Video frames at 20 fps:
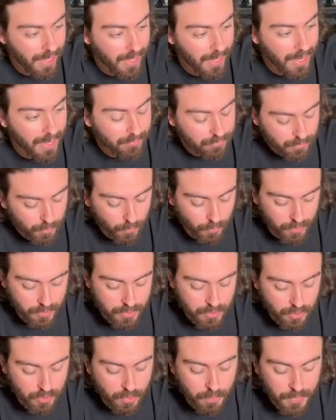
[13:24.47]

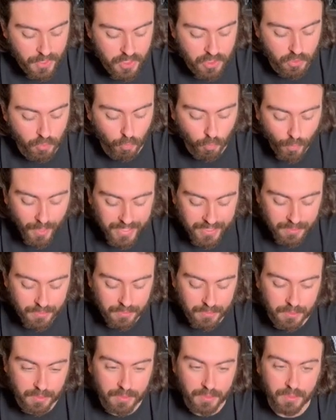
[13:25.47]
Afterwards, you must wait
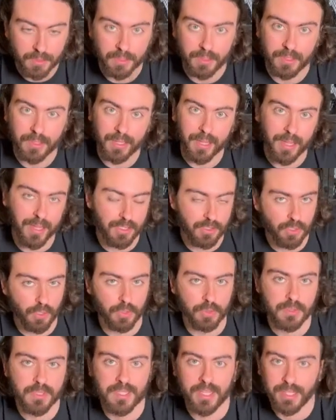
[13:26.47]
a
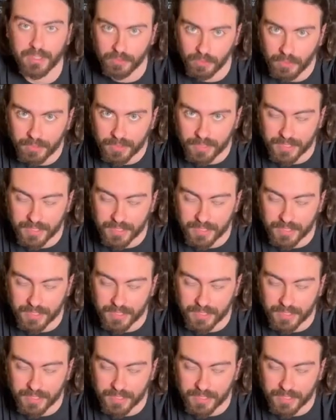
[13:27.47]
turn cycle